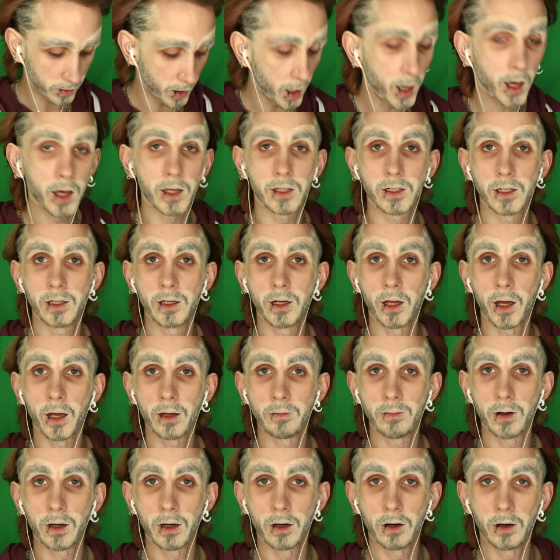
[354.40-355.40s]
Yes,
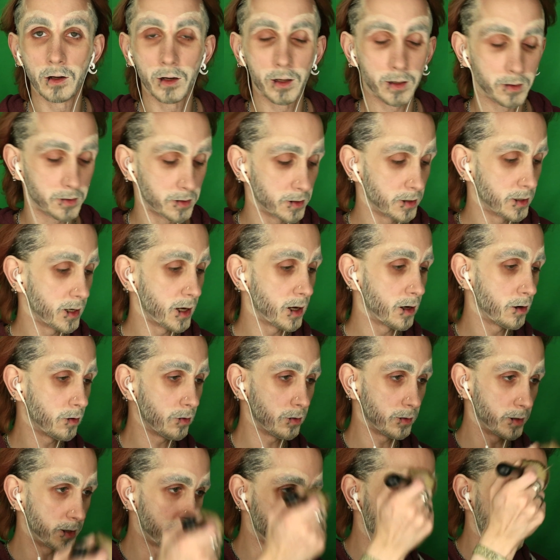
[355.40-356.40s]
indeed, my darlings. Now
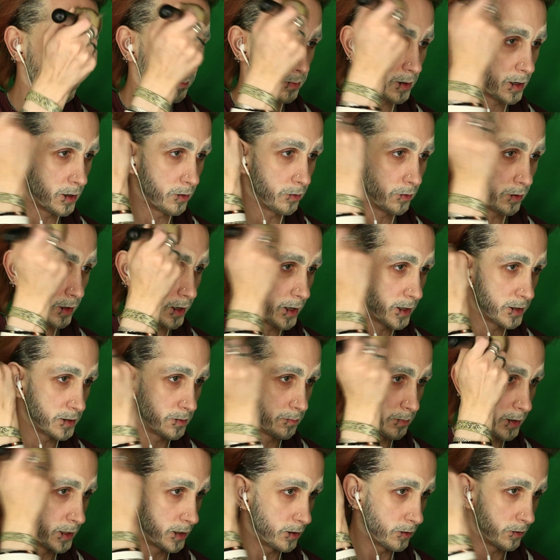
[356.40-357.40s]
this powder has
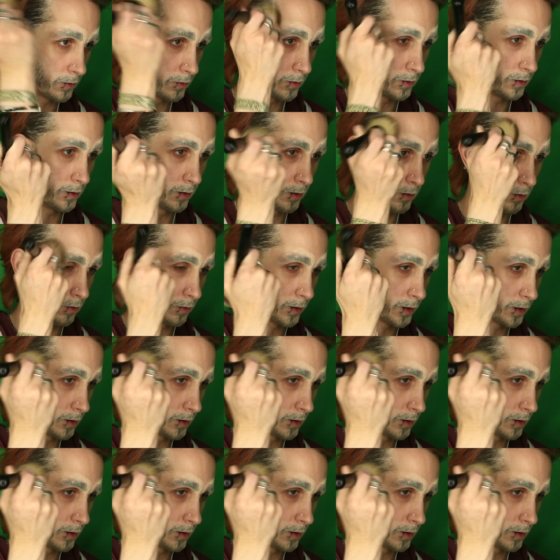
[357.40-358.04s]
been on long